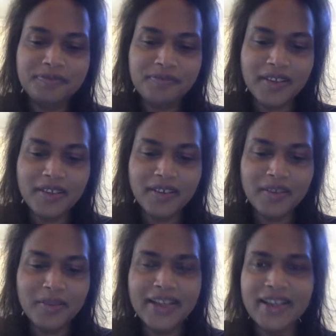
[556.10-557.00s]

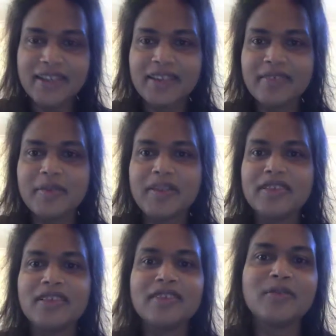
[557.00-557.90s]
Hominid. Maybe
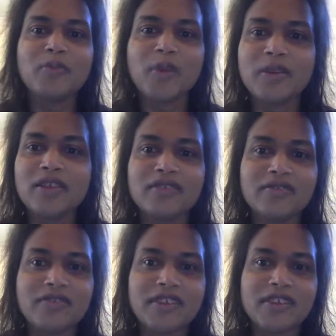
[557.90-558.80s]
there's probably lots
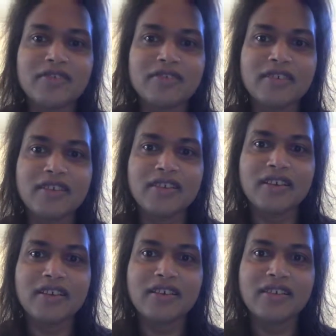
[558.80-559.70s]
of videos on
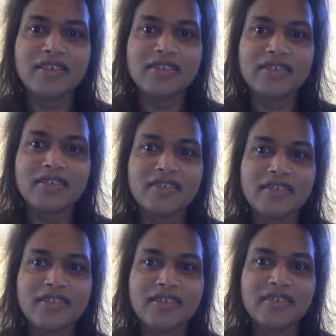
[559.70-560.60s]

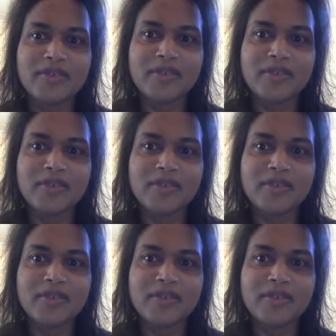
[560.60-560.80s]
over